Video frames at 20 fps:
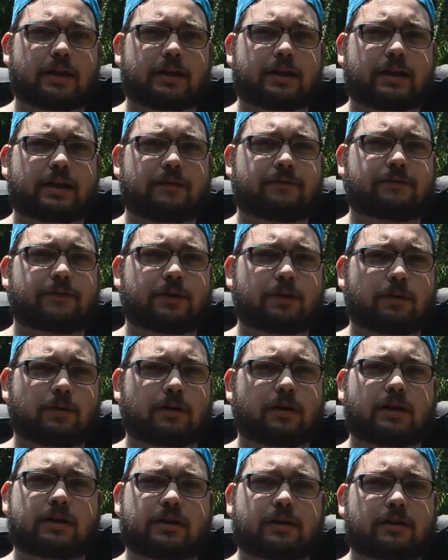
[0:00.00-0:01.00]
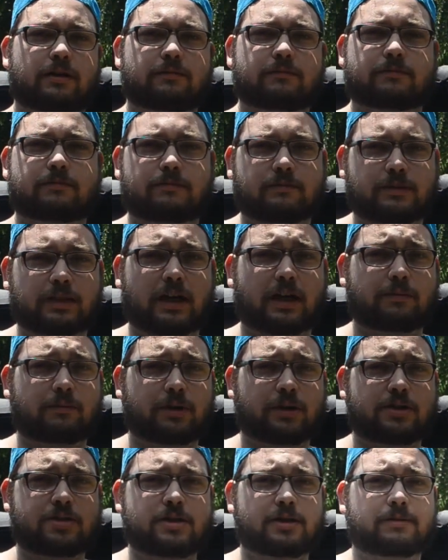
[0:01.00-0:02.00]
If you're on a tight
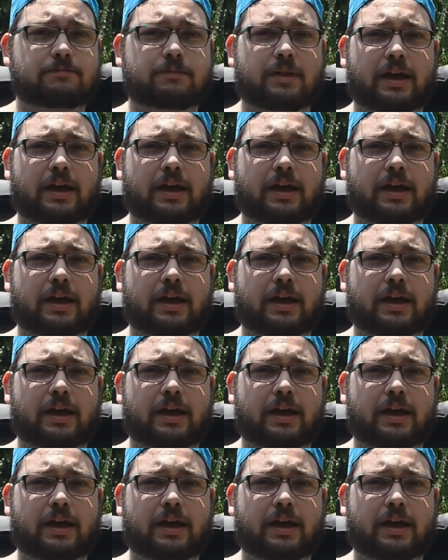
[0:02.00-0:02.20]
budget